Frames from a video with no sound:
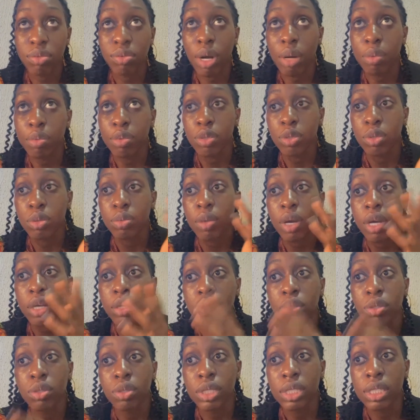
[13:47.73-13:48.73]

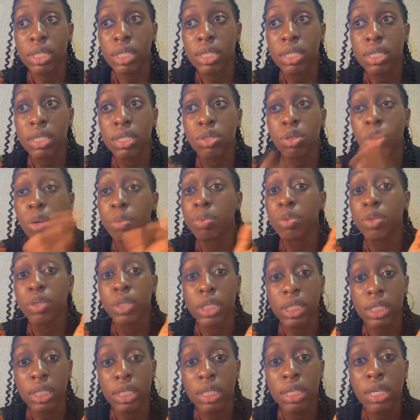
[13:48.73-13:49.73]
ribosomal
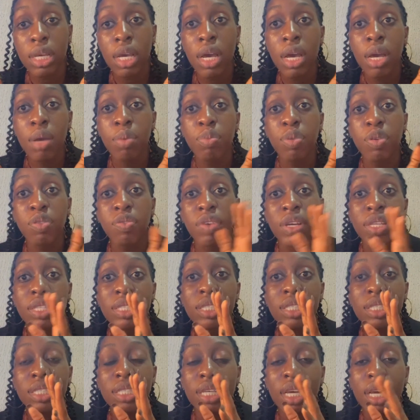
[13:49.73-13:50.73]
subunits,
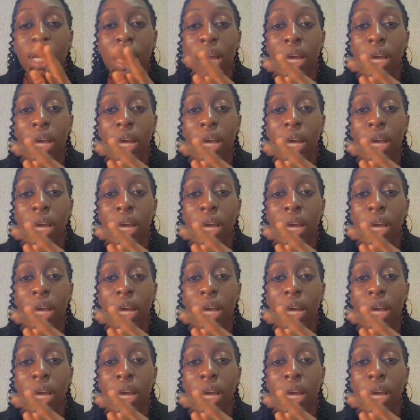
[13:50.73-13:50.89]
preventing the